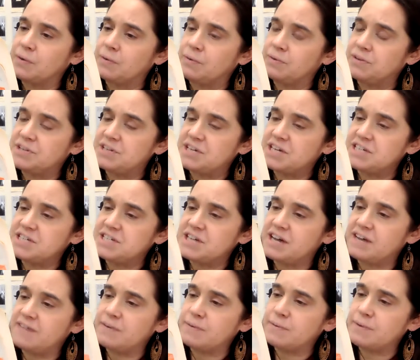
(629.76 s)
When the dust
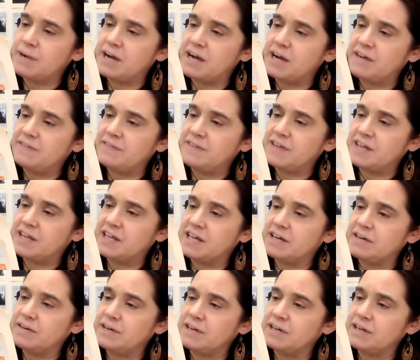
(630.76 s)
off arrived, they
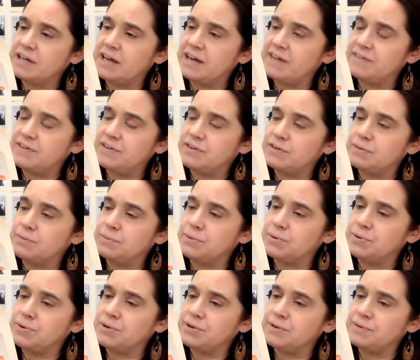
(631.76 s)
carried Lavender
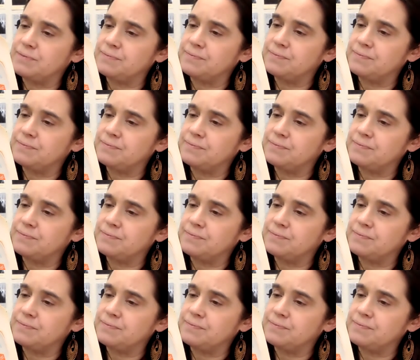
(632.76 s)
aboard.